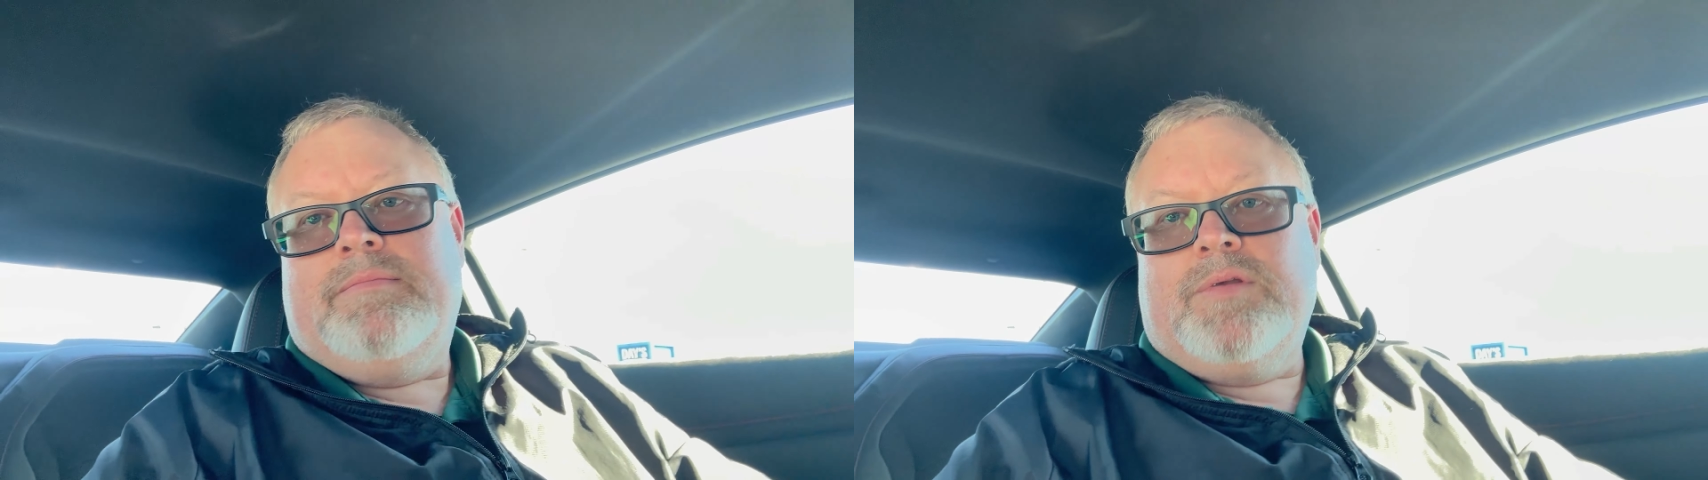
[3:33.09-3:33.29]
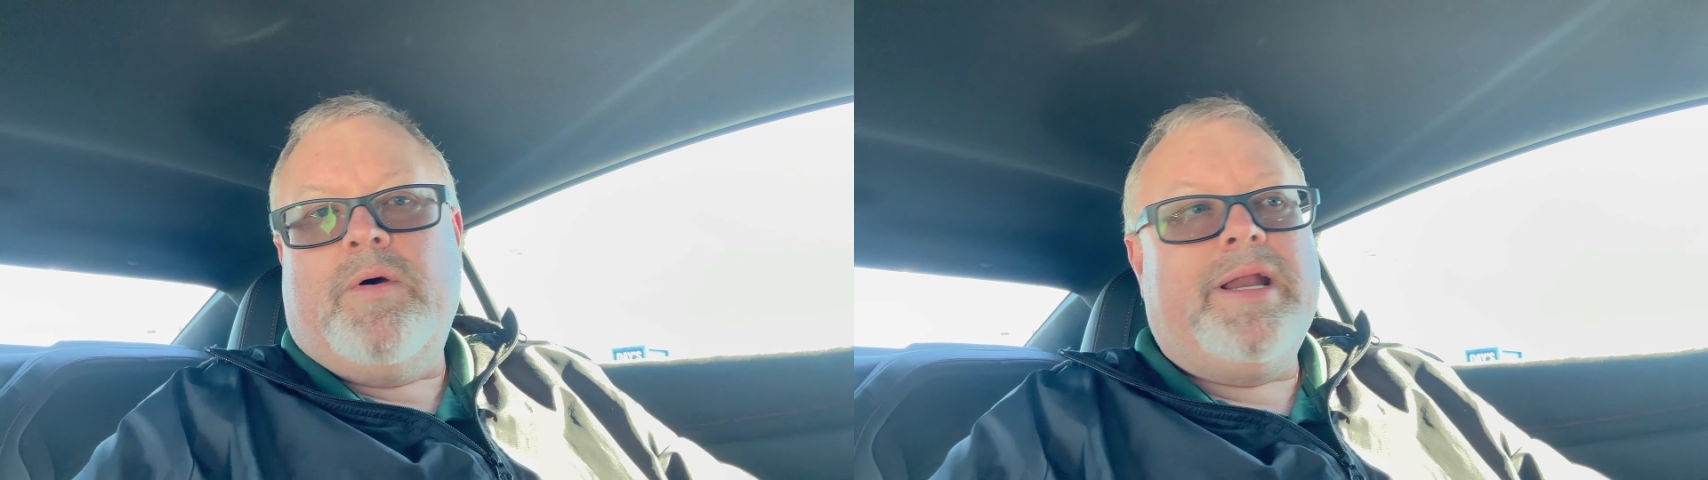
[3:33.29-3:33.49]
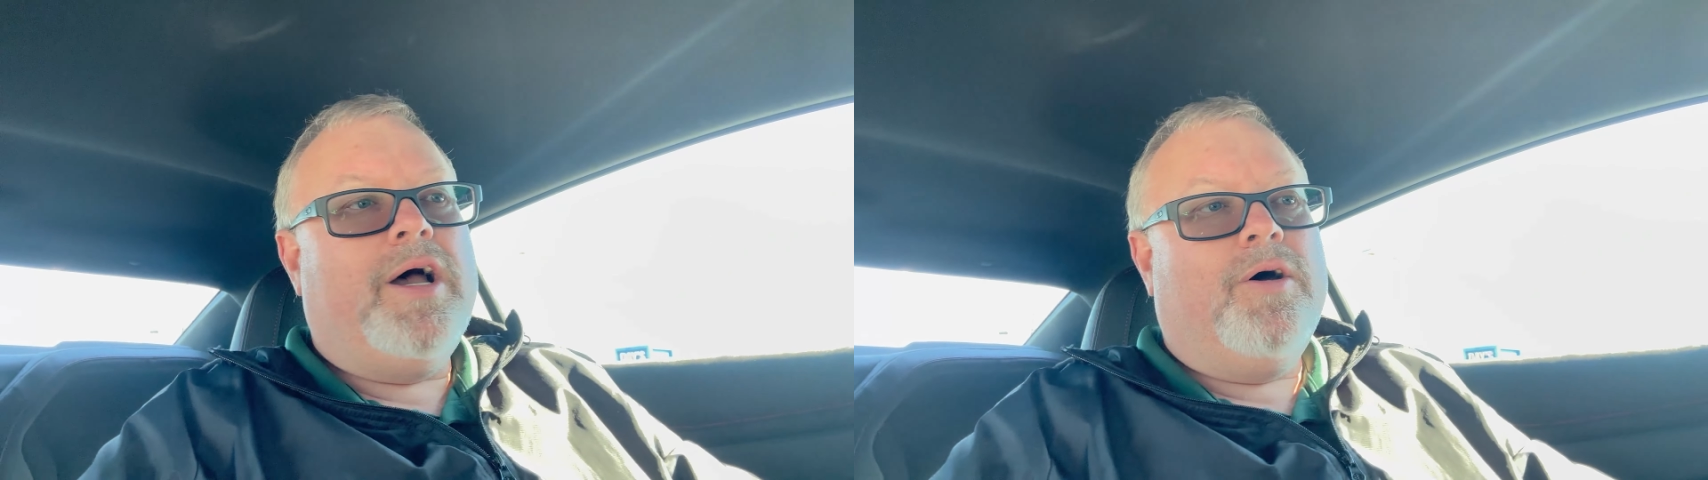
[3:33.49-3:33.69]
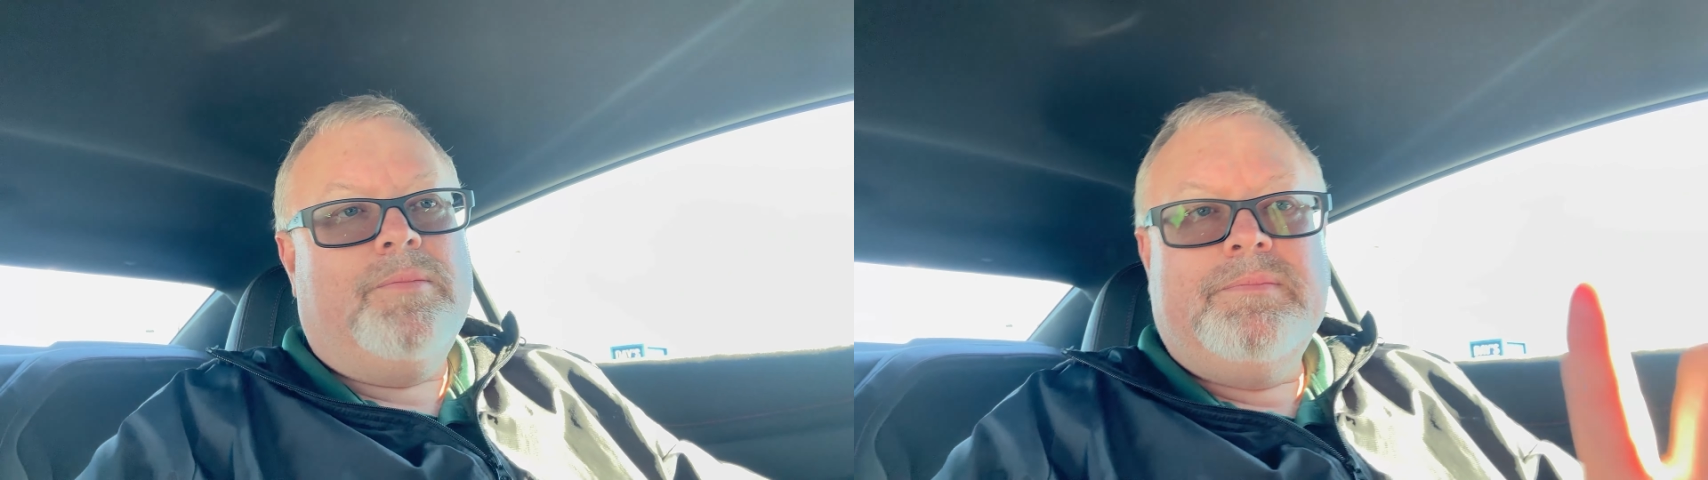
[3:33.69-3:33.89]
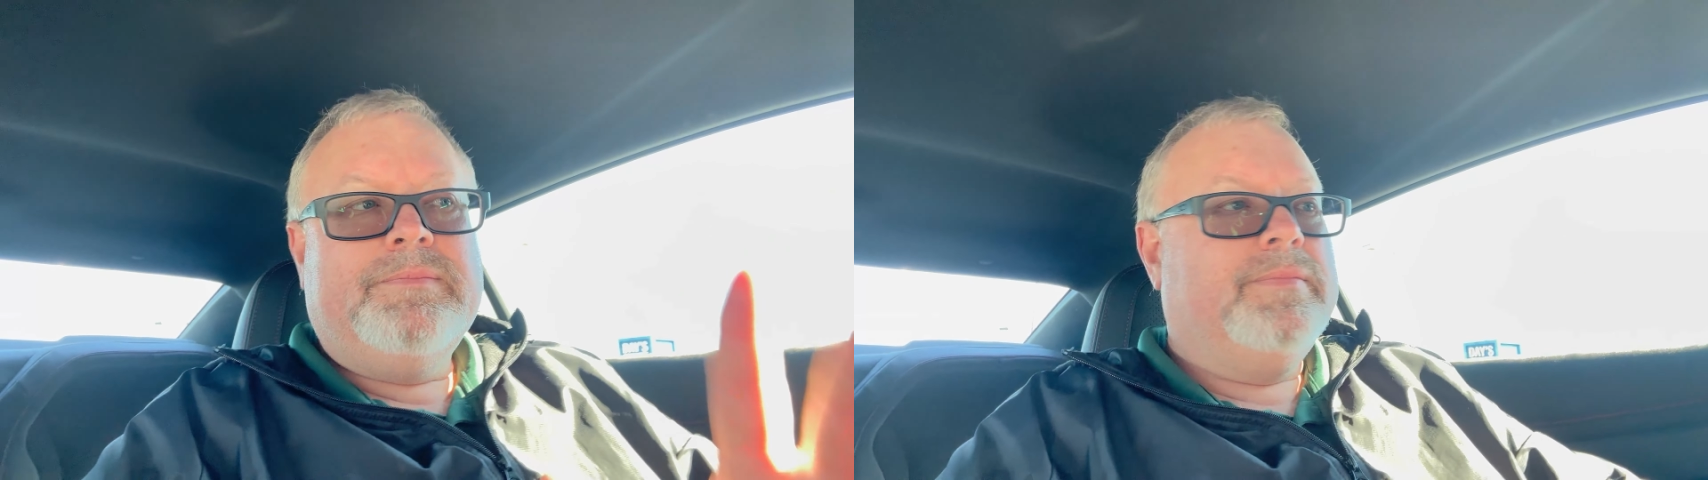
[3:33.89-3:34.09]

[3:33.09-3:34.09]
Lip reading: going home,